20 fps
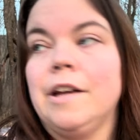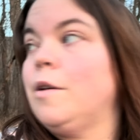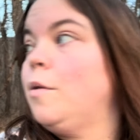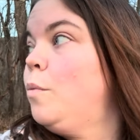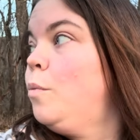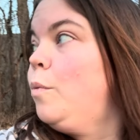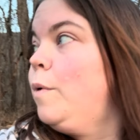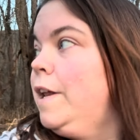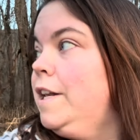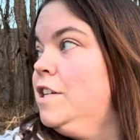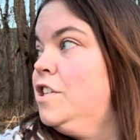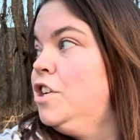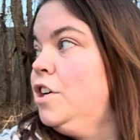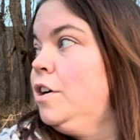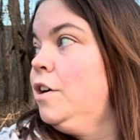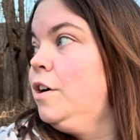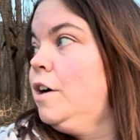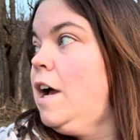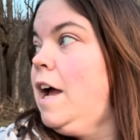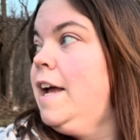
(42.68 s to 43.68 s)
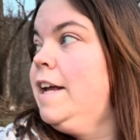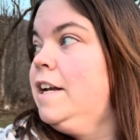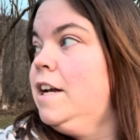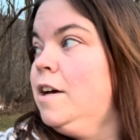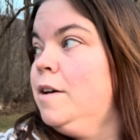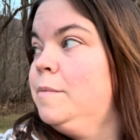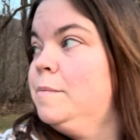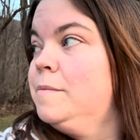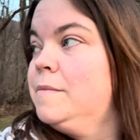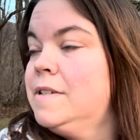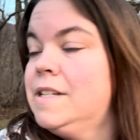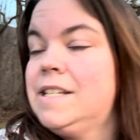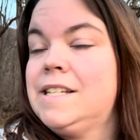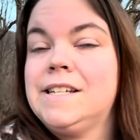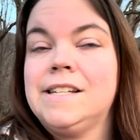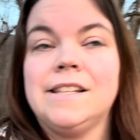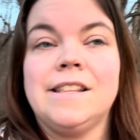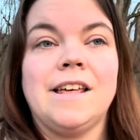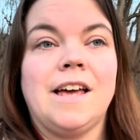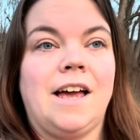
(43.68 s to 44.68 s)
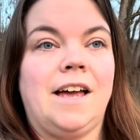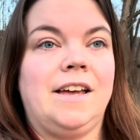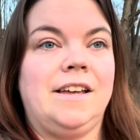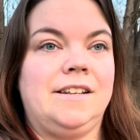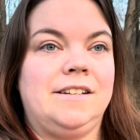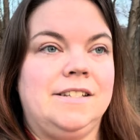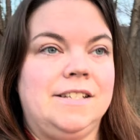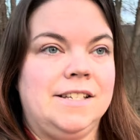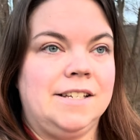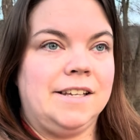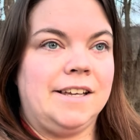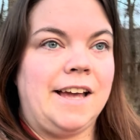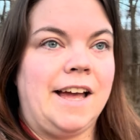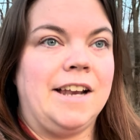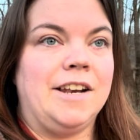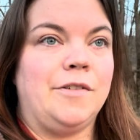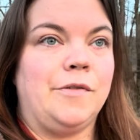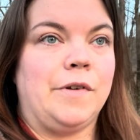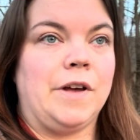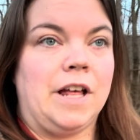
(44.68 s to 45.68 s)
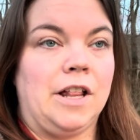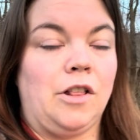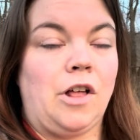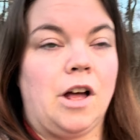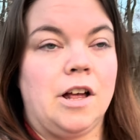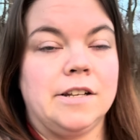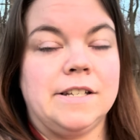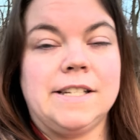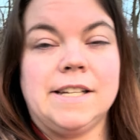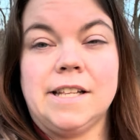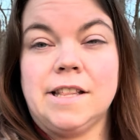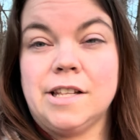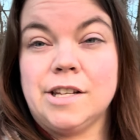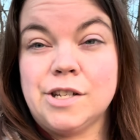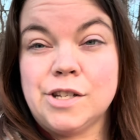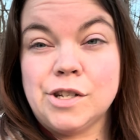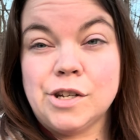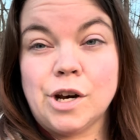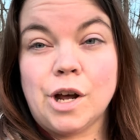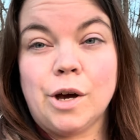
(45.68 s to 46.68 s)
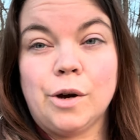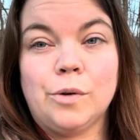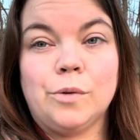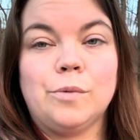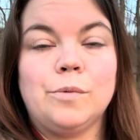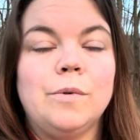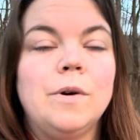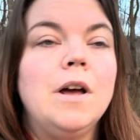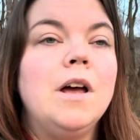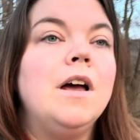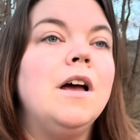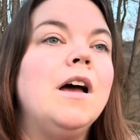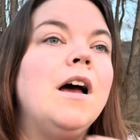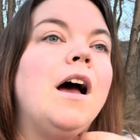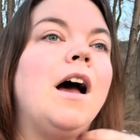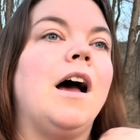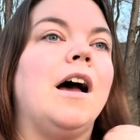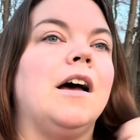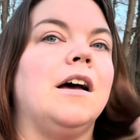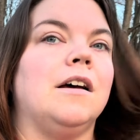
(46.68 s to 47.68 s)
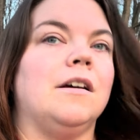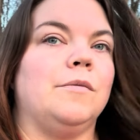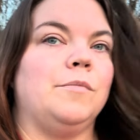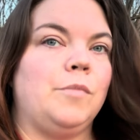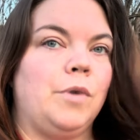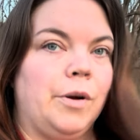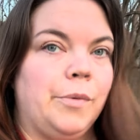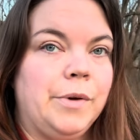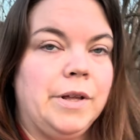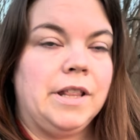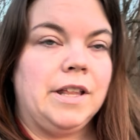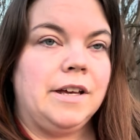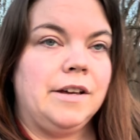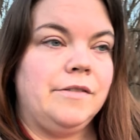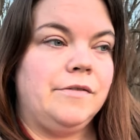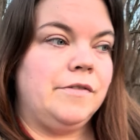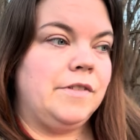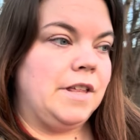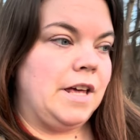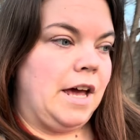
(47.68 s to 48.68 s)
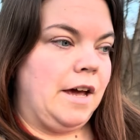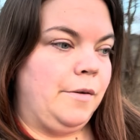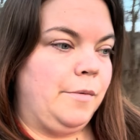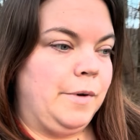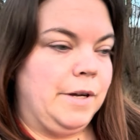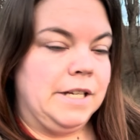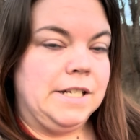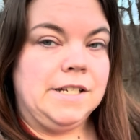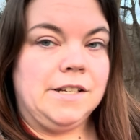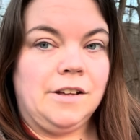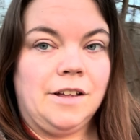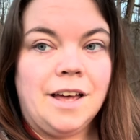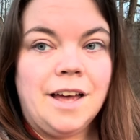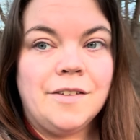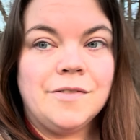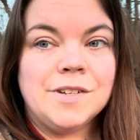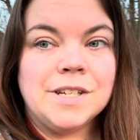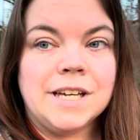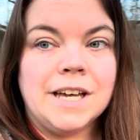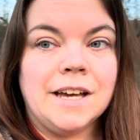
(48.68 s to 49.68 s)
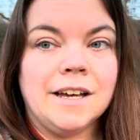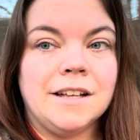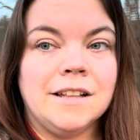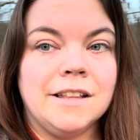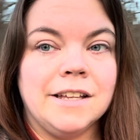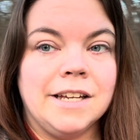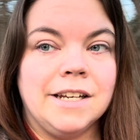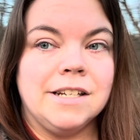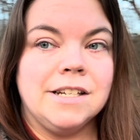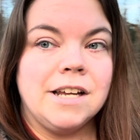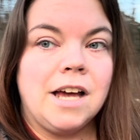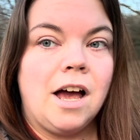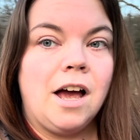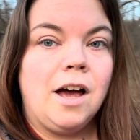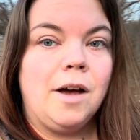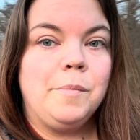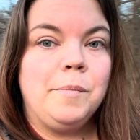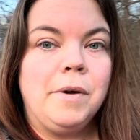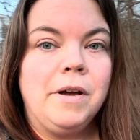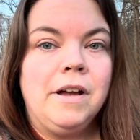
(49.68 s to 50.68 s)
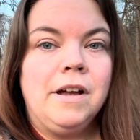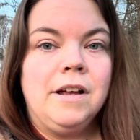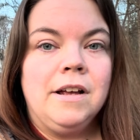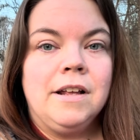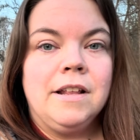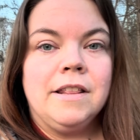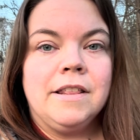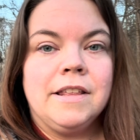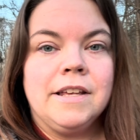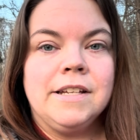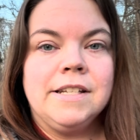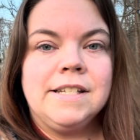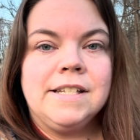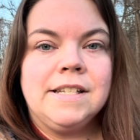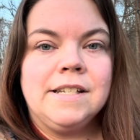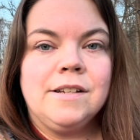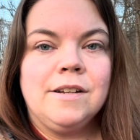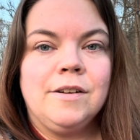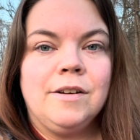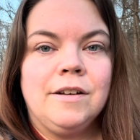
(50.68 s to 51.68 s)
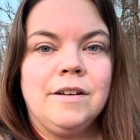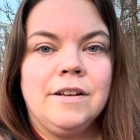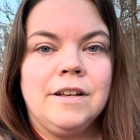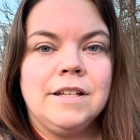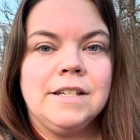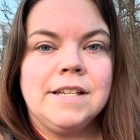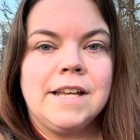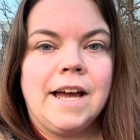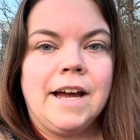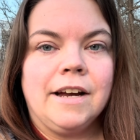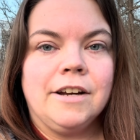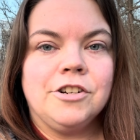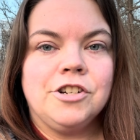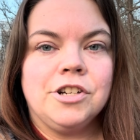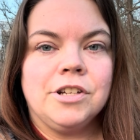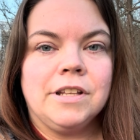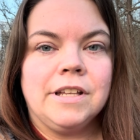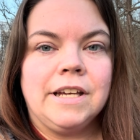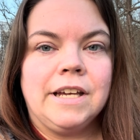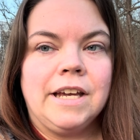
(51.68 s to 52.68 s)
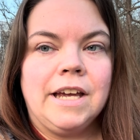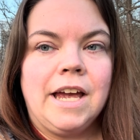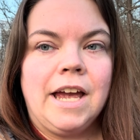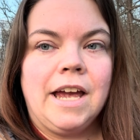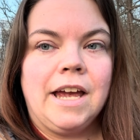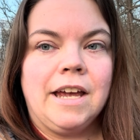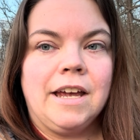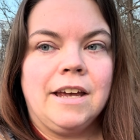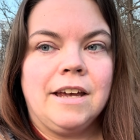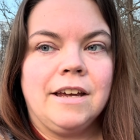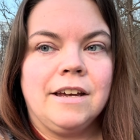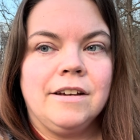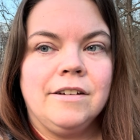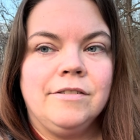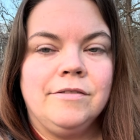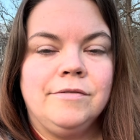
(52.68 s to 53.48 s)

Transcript: winter items that kind of get lost in the snow where we live that we still have to get cleaned up. This is actually a